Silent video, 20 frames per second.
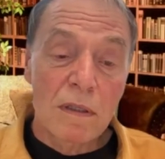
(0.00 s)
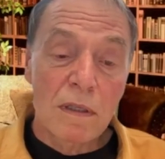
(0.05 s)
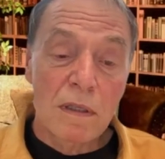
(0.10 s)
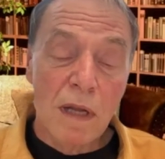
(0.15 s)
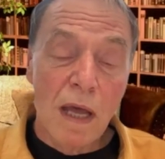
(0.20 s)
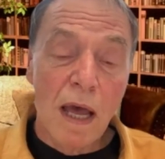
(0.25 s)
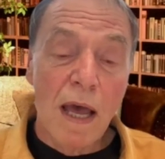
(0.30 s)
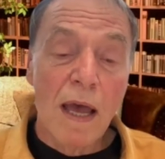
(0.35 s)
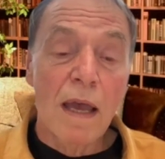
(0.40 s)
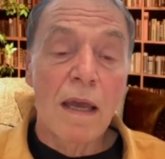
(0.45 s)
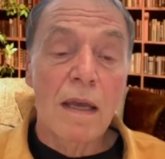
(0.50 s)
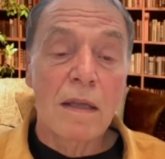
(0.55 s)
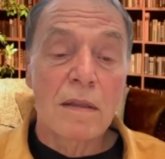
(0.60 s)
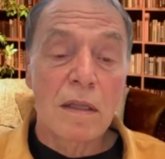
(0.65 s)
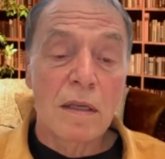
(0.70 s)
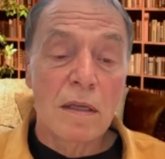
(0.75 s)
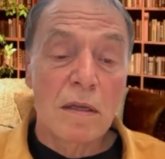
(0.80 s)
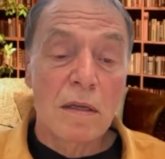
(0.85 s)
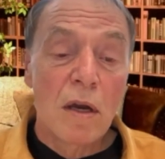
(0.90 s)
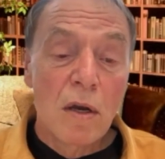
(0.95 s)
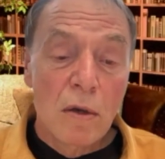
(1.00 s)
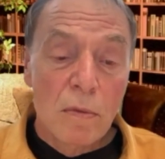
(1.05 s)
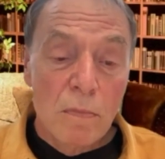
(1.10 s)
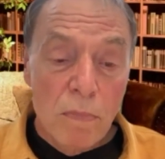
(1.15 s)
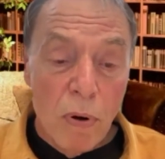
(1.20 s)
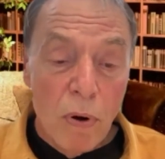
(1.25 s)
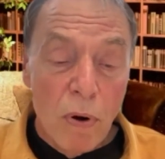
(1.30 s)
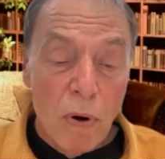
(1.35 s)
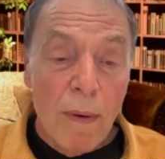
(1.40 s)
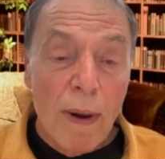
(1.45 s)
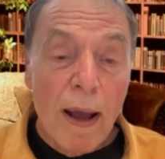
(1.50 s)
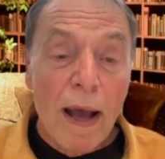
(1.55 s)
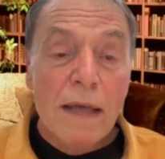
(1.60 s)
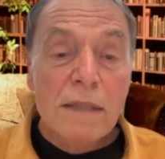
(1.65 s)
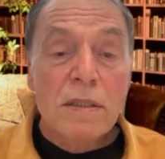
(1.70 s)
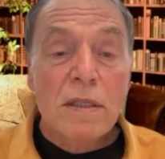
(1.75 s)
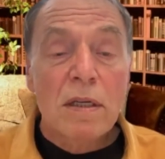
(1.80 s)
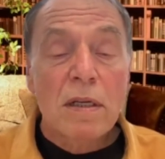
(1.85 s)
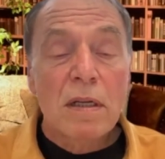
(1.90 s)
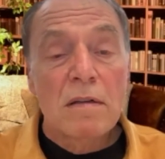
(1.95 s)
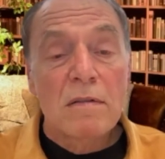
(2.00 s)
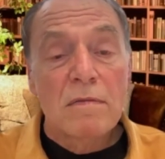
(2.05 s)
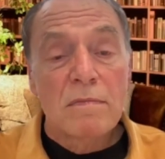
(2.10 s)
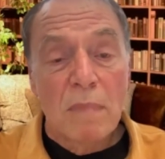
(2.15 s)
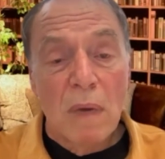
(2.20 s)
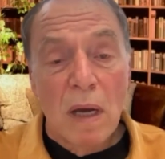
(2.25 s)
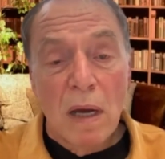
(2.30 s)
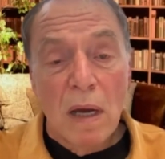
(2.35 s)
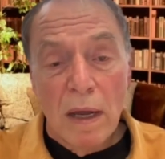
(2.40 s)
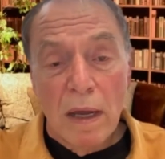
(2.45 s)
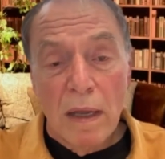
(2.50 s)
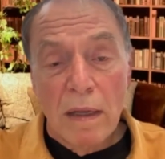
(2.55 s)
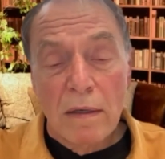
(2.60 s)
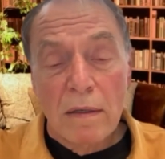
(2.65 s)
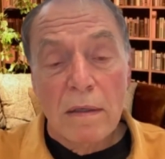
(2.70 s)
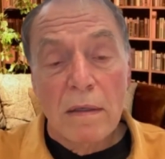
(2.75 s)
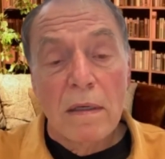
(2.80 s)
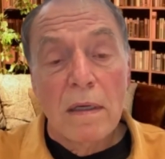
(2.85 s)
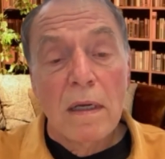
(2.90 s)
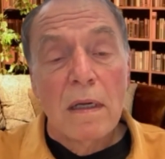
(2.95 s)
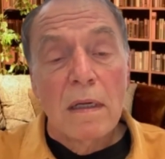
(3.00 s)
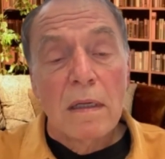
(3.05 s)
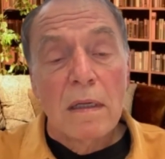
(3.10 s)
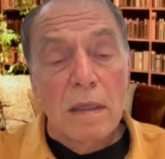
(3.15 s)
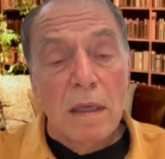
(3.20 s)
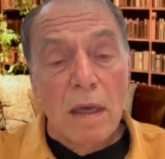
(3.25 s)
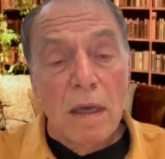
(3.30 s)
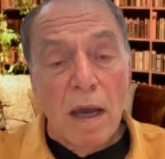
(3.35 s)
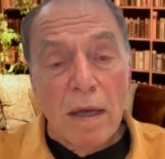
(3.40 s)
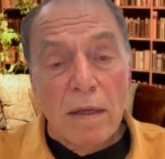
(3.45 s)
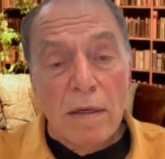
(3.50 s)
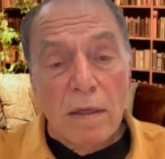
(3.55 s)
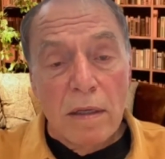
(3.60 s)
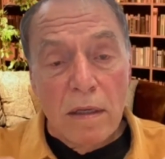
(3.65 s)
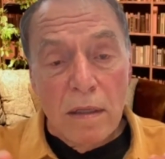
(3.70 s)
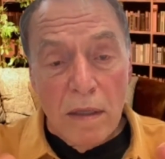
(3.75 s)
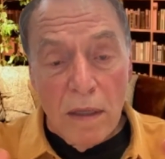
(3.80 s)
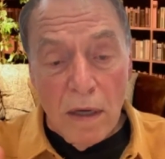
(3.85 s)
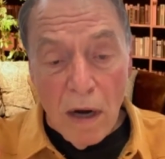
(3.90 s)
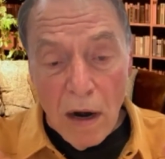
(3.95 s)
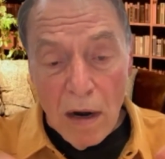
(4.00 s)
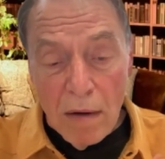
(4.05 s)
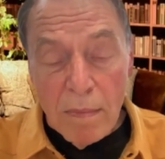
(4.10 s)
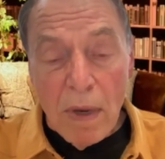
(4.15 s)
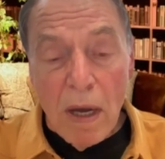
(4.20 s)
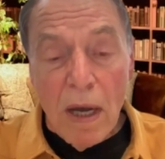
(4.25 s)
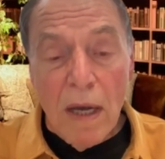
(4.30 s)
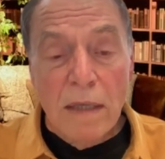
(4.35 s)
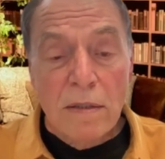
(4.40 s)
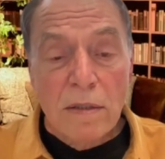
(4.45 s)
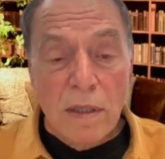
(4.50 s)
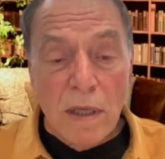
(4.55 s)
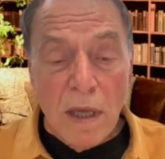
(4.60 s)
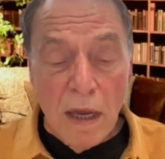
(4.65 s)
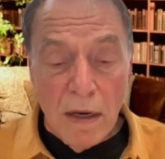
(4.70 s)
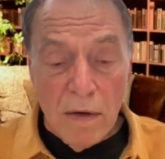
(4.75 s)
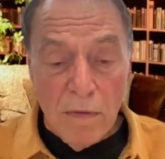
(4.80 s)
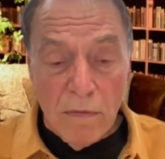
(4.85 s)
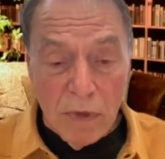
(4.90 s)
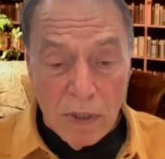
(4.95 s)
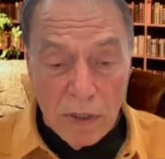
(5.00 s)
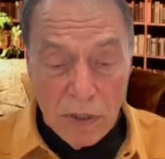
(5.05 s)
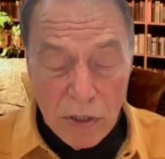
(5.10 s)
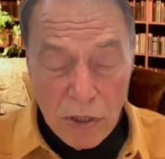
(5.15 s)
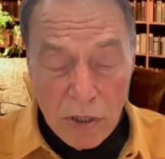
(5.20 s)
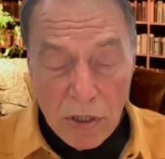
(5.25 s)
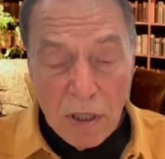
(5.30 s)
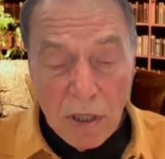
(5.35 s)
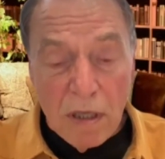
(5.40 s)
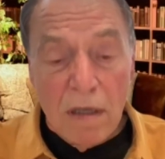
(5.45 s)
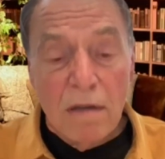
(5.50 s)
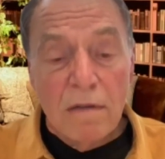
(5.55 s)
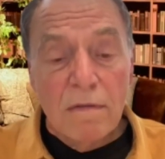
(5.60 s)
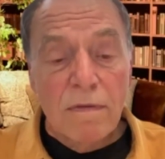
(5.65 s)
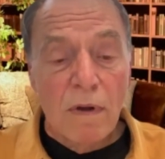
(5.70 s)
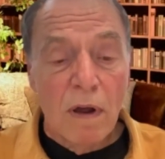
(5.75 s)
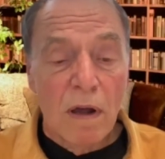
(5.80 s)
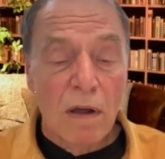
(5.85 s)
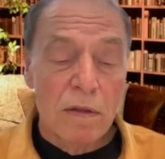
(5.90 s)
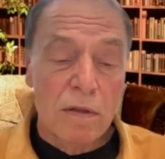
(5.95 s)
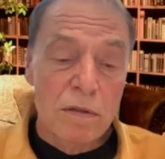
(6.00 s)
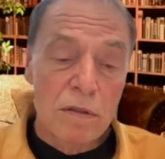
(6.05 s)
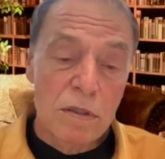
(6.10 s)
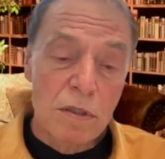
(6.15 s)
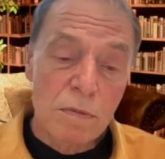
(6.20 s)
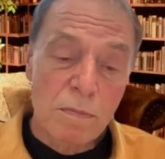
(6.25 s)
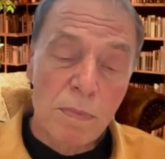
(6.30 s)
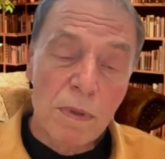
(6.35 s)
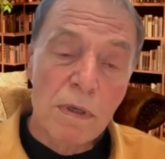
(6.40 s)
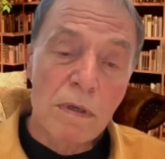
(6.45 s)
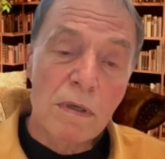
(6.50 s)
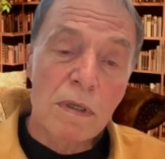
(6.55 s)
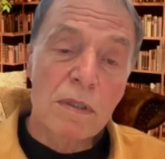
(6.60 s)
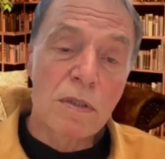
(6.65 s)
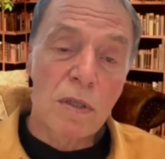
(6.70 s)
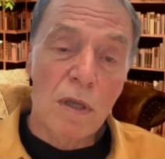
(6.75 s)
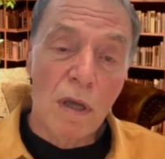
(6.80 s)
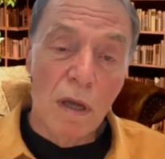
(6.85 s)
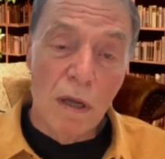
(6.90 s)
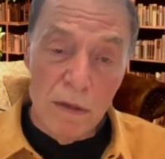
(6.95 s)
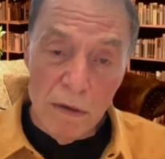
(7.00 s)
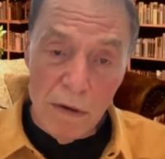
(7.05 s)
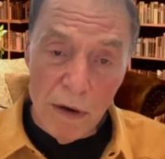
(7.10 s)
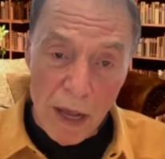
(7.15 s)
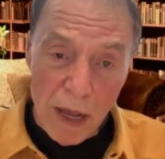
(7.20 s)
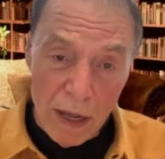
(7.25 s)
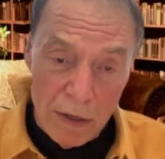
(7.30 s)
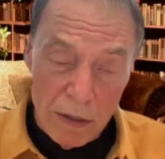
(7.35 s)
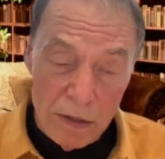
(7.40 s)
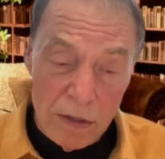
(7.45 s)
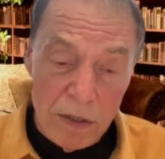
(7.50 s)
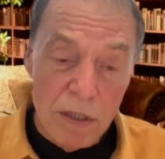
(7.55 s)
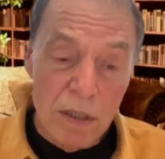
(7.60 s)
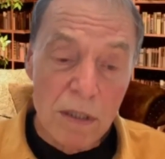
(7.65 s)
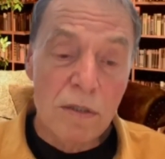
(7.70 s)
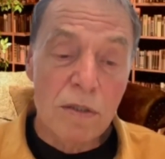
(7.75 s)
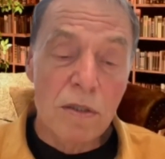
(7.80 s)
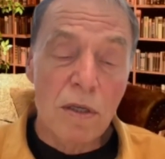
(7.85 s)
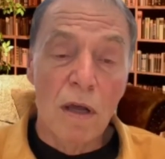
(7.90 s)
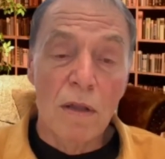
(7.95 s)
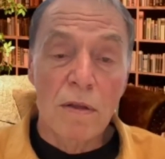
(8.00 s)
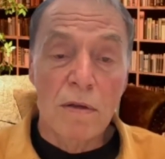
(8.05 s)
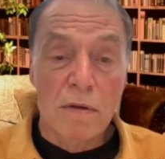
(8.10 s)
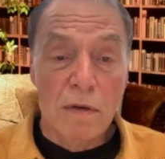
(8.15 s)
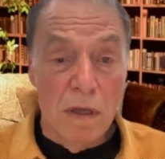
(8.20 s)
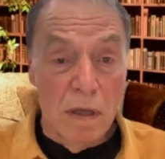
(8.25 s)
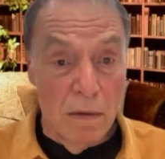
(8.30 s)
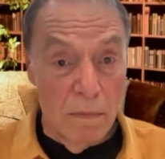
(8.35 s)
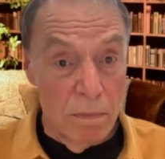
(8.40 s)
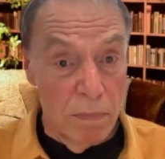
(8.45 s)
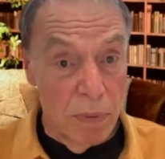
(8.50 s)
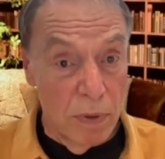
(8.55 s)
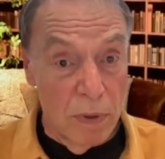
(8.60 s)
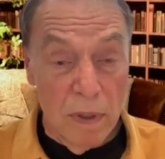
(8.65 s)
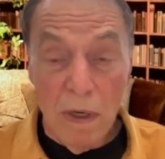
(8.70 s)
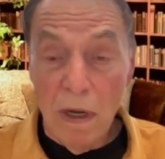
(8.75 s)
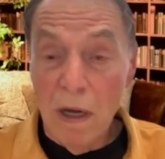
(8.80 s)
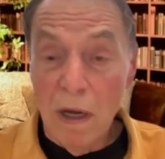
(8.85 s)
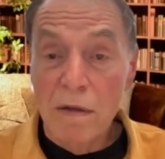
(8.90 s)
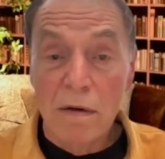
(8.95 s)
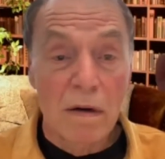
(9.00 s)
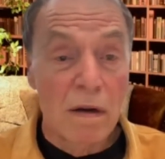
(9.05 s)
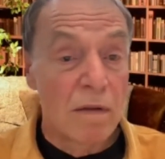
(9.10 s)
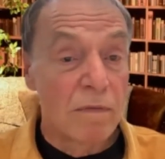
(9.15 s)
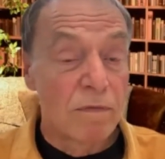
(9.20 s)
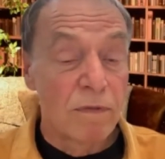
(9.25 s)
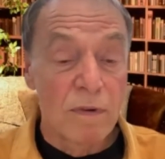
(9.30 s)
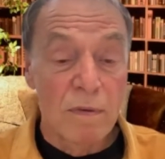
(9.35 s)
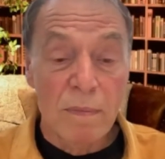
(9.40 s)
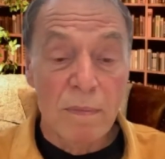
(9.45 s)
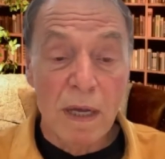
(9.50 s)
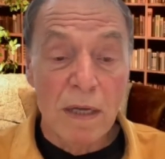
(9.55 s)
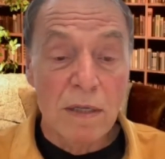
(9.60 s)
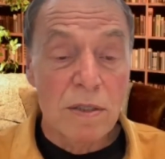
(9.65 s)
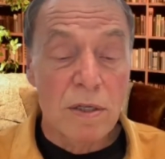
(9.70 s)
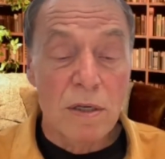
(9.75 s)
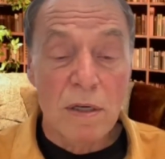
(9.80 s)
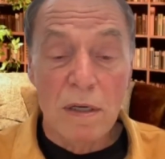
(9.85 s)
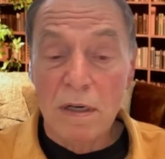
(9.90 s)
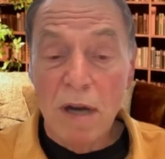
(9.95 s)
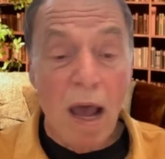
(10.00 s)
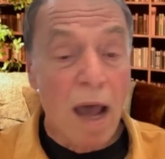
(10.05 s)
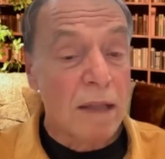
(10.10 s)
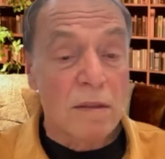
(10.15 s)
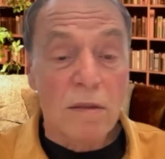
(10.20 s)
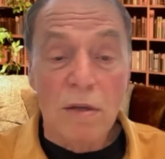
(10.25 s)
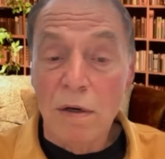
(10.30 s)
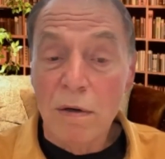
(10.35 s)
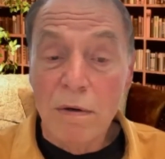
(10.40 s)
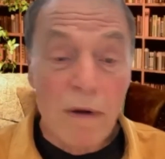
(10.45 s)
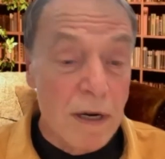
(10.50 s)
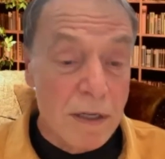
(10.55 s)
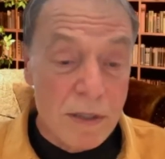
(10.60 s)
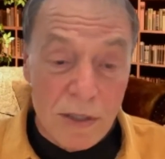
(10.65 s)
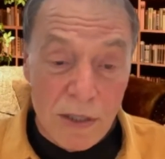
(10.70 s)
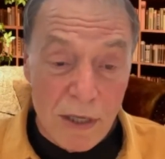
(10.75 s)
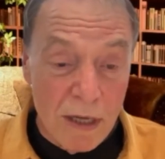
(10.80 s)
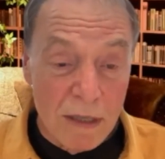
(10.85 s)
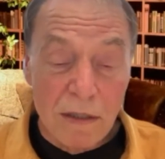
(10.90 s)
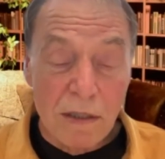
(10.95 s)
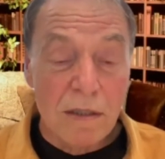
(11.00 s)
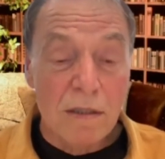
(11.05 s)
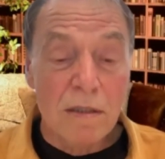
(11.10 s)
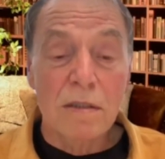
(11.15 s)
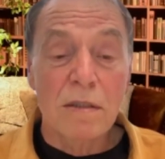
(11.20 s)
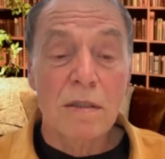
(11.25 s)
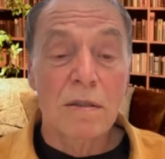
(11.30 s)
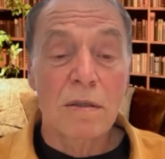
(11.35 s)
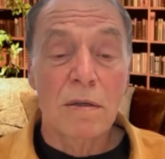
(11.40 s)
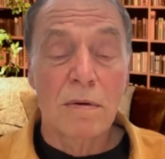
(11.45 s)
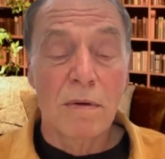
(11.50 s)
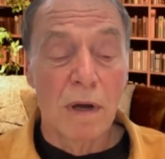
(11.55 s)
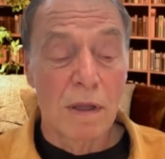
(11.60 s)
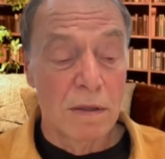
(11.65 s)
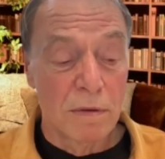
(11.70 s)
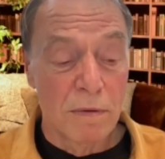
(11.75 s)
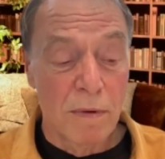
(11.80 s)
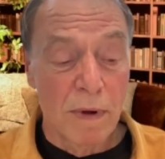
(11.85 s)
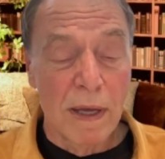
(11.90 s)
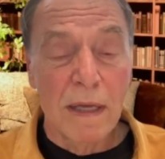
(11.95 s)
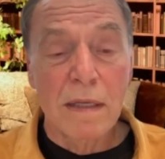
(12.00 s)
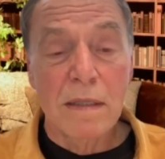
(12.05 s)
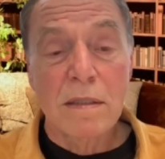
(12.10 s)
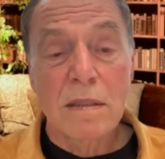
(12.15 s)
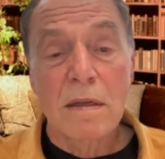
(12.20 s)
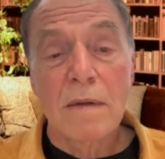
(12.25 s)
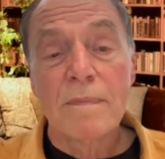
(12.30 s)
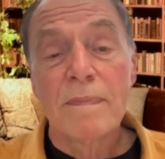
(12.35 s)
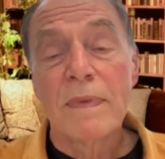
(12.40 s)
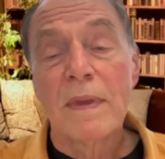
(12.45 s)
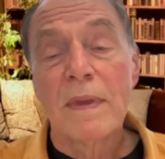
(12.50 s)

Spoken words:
denying the porosity of mind, The idea that our minds can receive other spirits, other energies, other input, other information, not through our senses, through other ways.